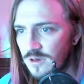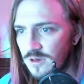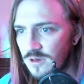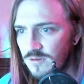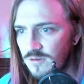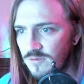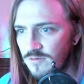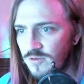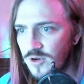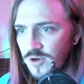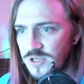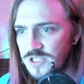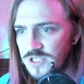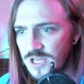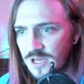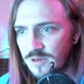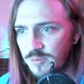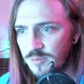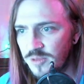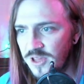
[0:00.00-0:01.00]

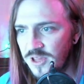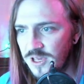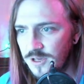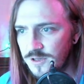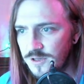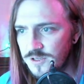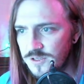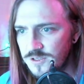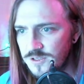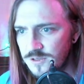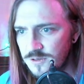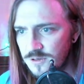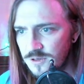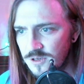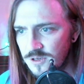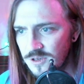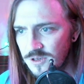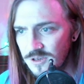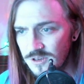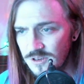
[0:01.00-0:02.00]
Wojtek blinks.
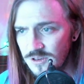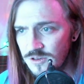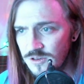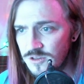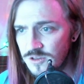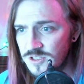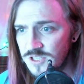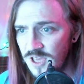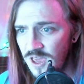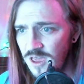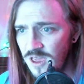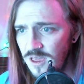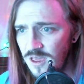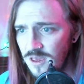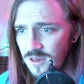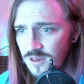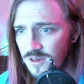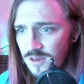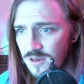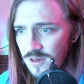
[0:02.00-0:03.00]
You say?
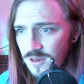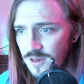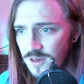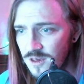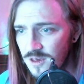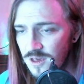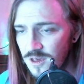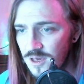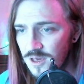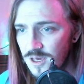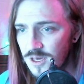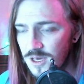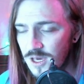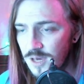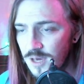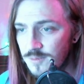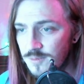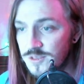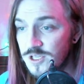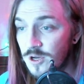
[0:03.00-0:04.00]

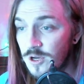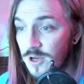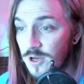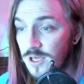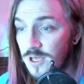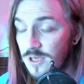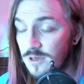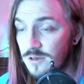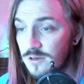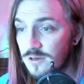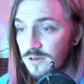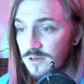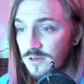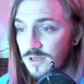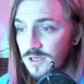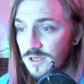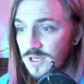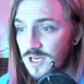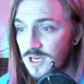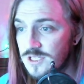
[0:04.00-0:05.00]
I'm sorry,
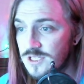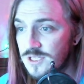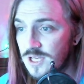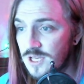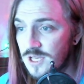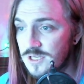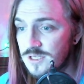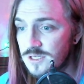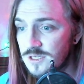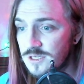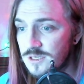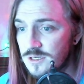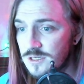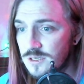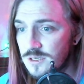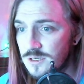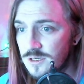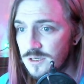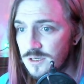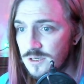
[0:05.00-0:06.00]
Case says.
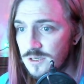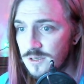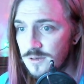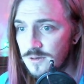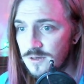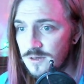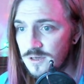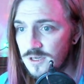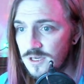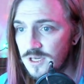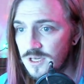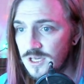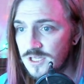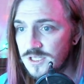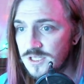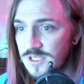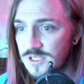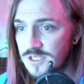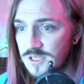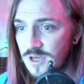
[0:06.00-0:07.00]

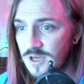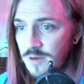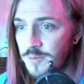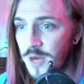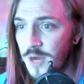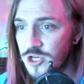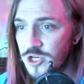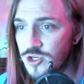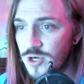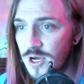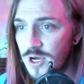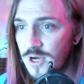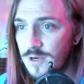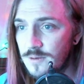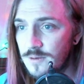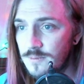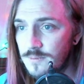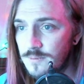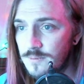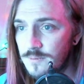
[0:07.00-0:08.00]
It's a mantra.
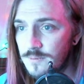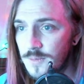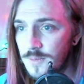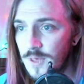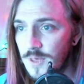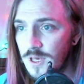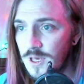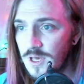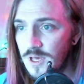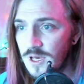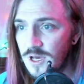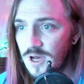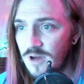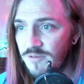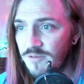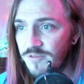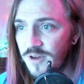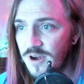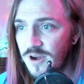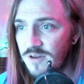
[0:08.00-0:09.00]

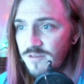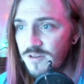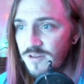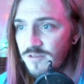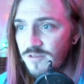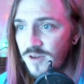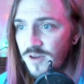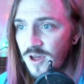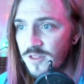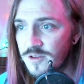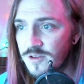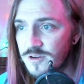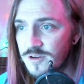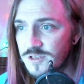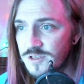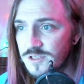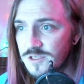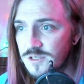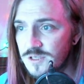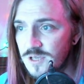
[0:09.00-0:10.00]
A friend of her
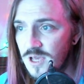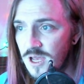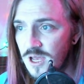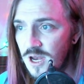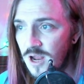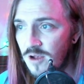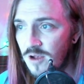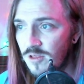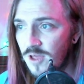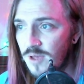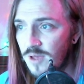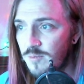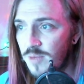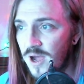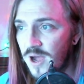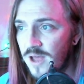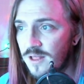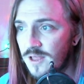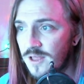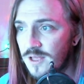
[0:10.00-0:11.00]
father's, an airline
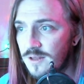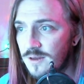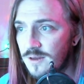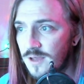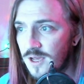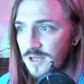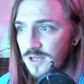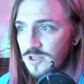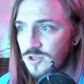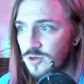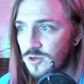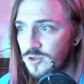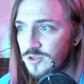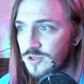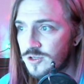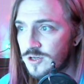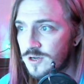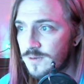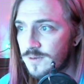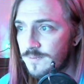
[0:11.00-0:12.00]
pilot, had told
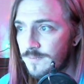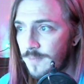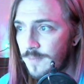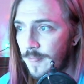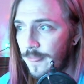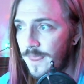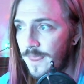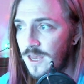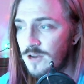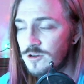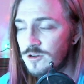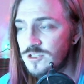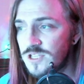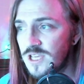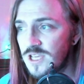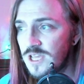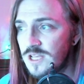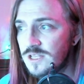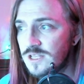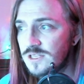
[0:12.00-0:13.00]
her, in her
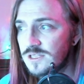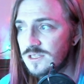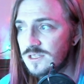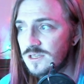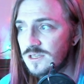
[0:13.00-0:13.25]
teens,